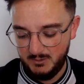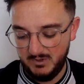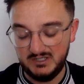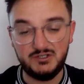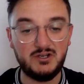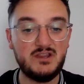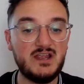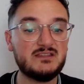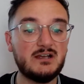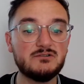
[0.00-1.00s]
Well done to
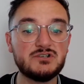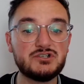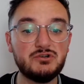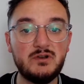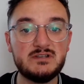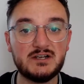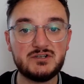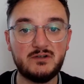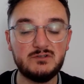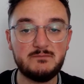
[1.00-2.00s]
the 8,000 Geordies that
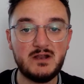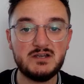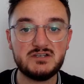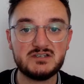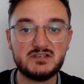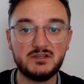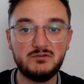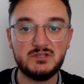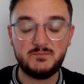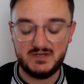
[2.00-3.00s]
travelled to Manchester,
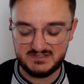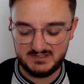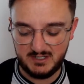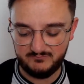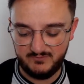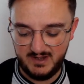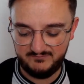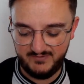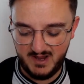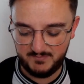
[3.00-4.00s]
though, in the pissing down
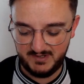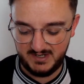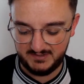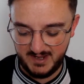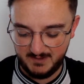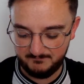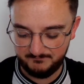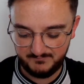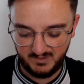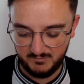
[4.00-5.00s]
rain. Fair play to
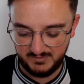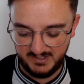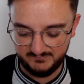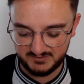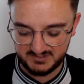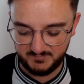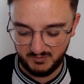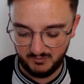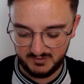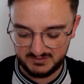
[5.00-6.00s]
them. Unbelievable
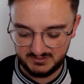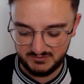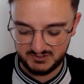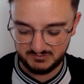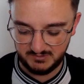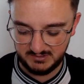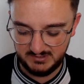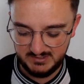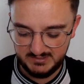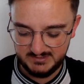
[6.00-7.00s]
support, as usual.
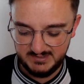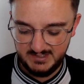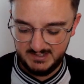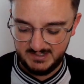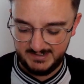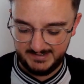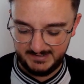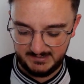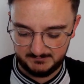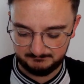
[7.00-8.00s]

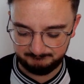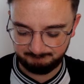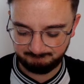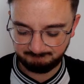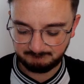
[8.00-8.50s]
Seeing